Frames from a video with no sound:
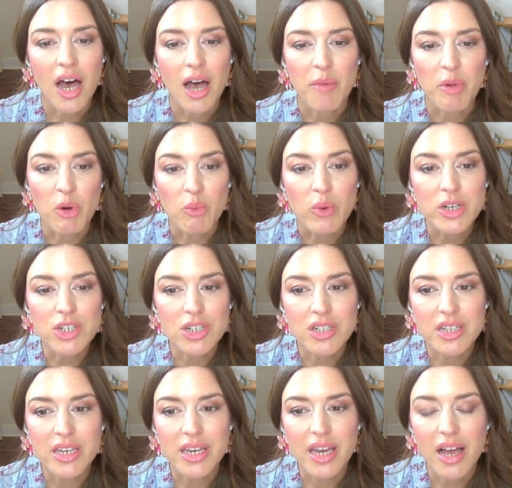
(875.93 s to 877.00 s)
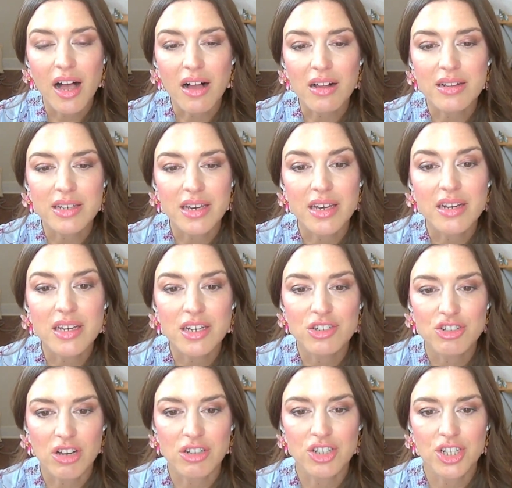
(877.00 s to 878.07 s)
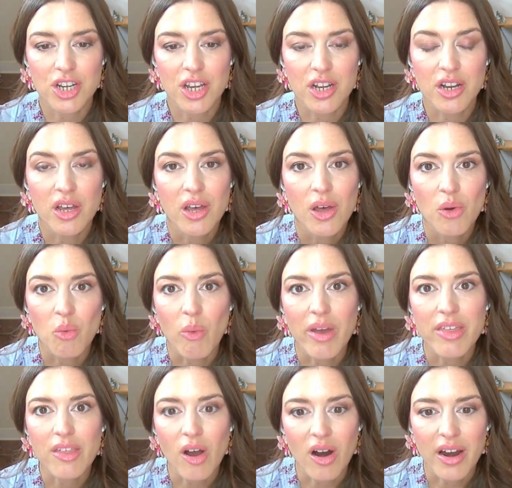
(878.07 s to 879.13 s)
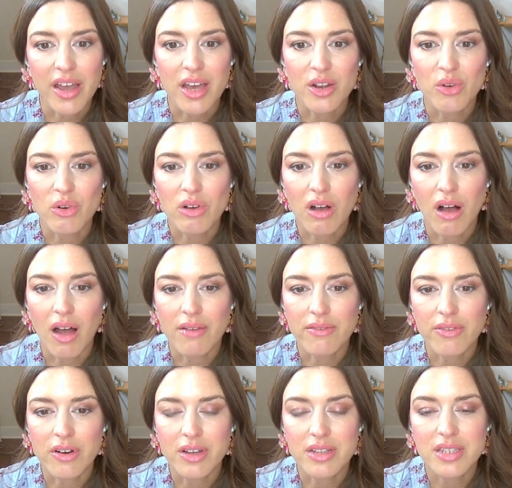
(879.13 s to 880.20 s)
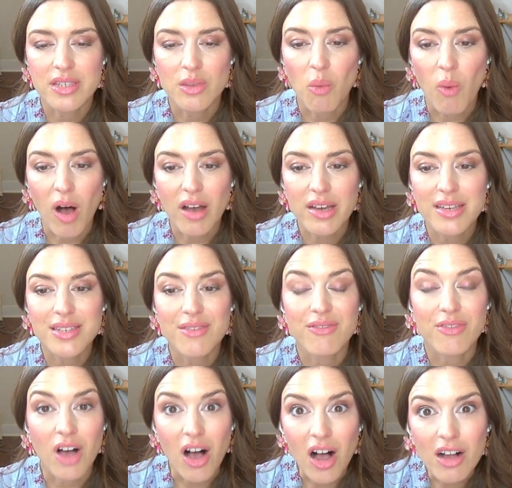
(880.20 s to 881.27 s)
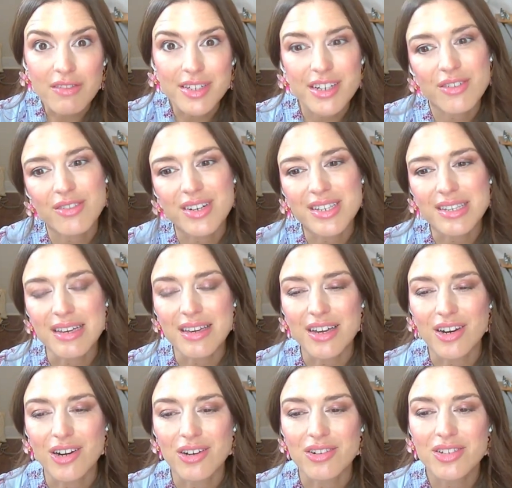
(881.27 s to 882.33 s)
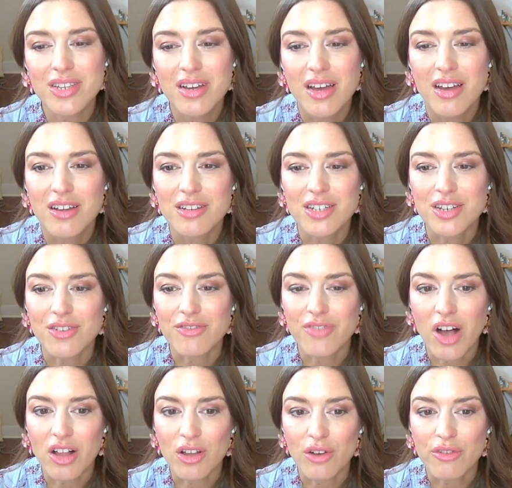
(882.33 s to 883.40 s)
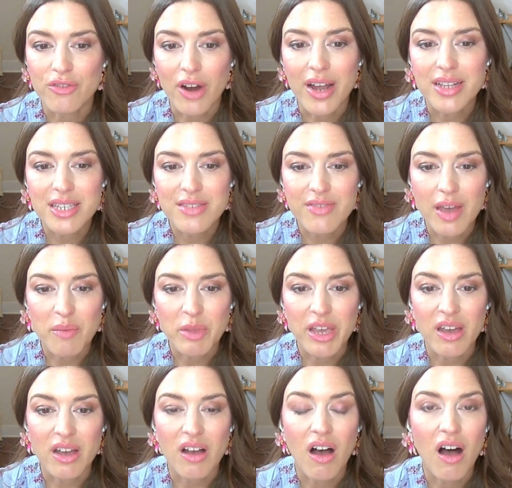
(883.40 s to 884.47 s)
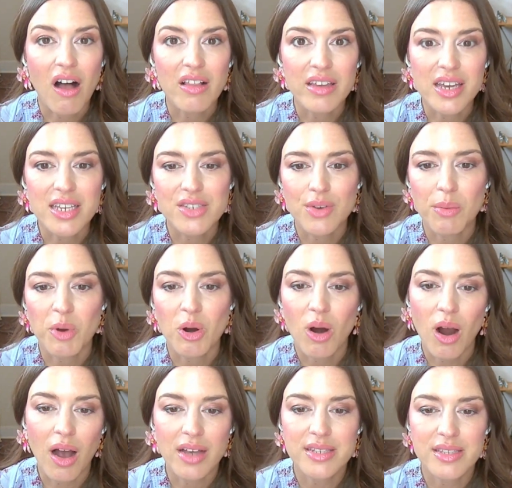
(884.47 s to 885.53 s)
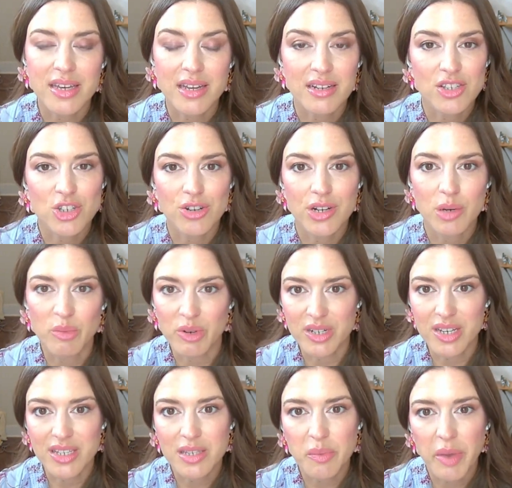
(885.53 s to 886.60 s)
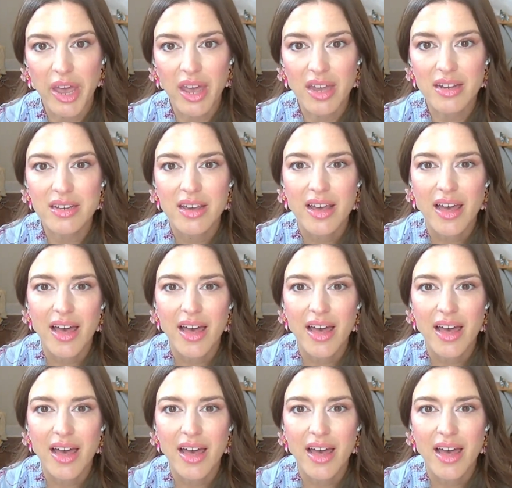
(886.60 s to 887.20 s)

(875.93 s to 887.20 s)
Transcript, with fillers: Originally held in conjunction with our annual conference, the walk has evolved in recent years to follow friends, family, and colleagues from across the industry to participate.